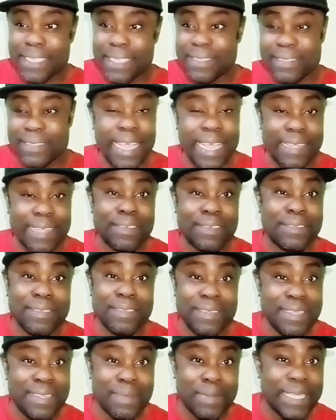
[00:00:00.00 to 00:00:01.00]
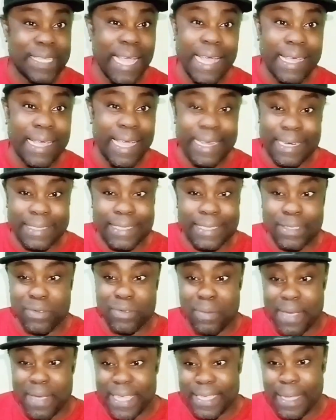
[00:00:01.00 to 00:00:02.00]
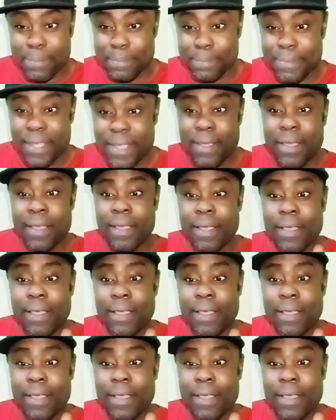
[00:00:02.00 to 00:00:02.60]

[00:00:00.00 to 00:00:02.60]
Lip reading: this, that, you name it, all kind of things you might have.